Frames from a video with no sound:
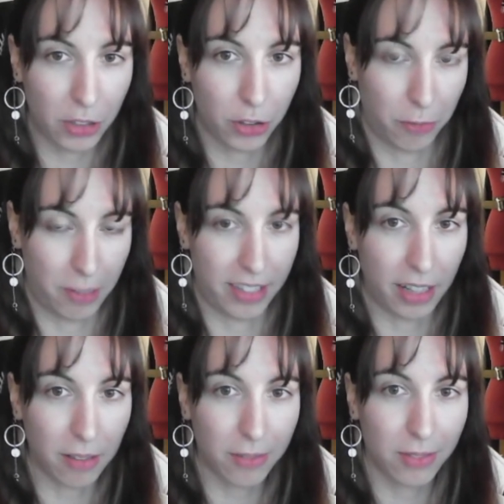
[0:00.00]
of
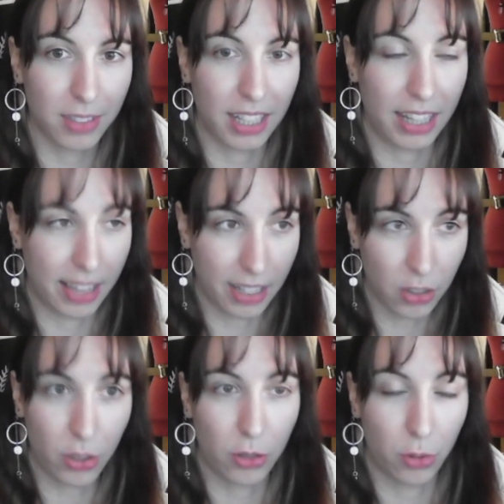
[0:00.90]
myself and then
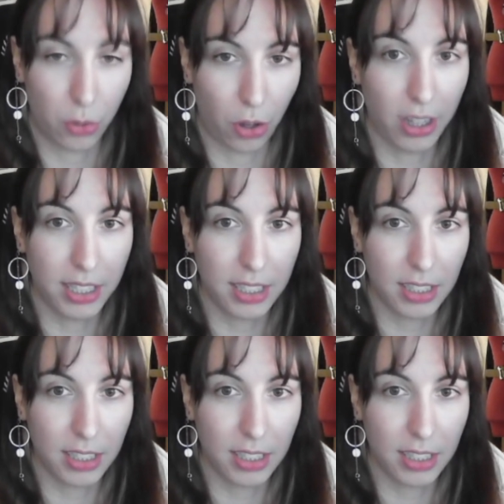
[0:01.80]
try to draw it,